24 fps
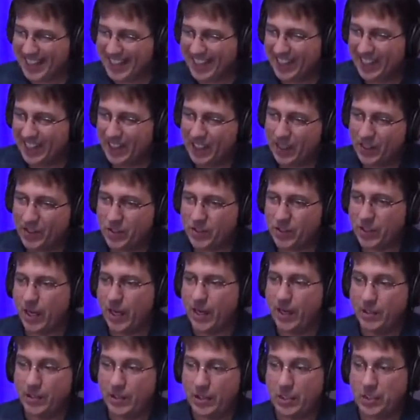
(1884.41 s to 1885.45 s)
and it is
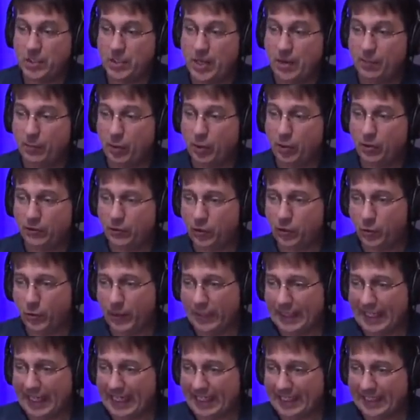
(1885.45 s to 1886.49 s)
December of
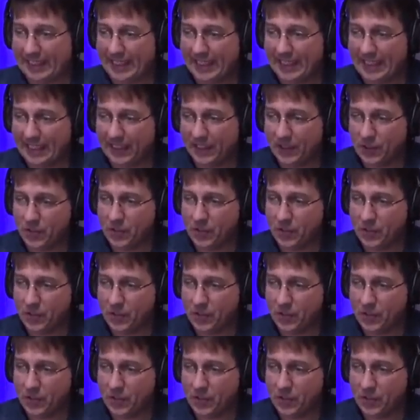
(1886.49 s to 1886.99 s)
2018,